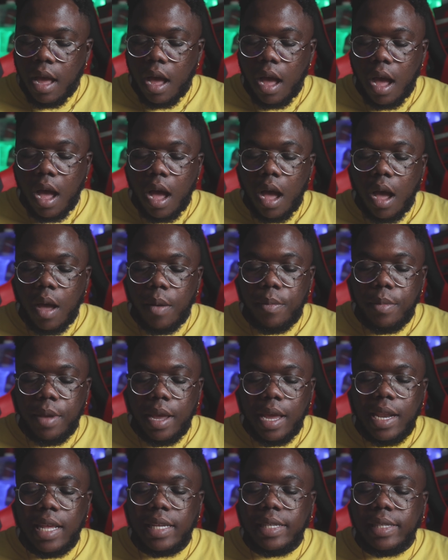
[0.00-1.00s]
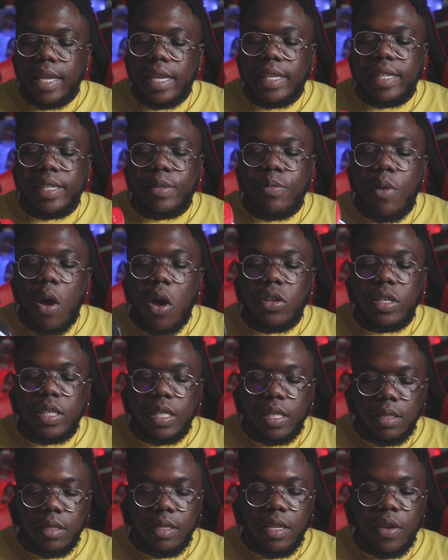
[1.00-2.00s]
Um, and it's, it's small
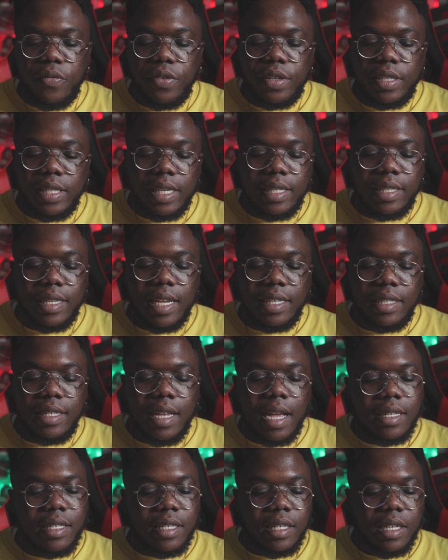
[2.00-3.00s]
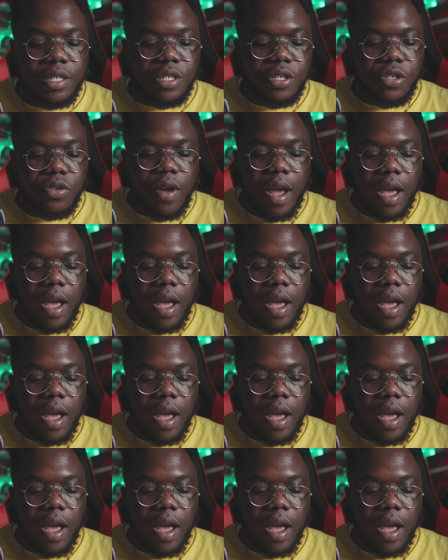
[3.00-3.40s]
differences that's done to this shoe.